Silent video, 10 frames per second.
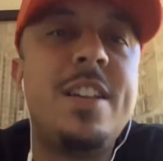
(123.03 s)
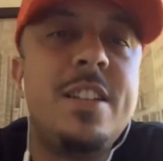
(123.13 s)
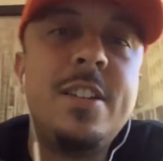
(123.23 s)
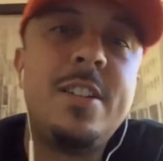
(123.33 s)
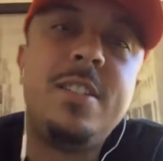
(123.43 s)
my
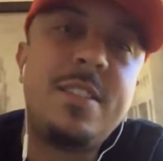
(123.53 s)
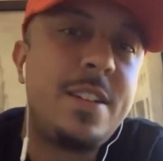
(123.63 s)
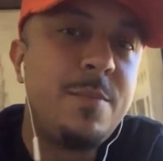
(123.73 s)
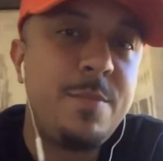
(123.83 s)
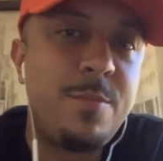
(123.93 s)
identity
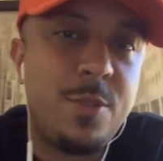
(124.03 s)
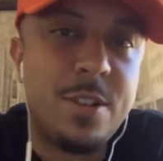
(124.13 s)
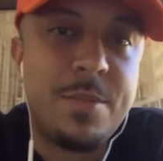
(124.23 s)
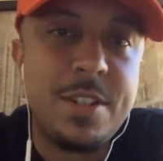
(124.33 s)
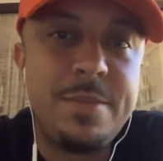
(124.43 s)
type. You
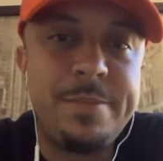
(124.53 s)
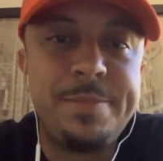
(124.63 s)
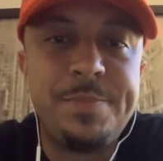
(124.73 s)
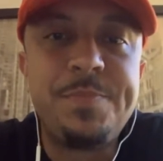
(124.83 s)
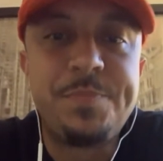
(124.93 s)
know what I'm
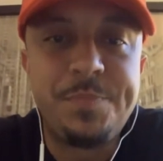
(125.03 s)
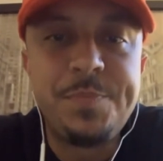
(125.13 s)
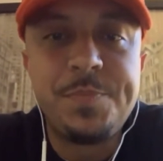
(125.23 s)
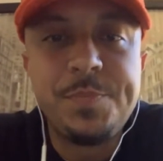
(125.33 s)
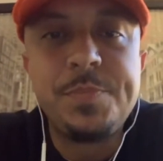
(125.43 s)
saying?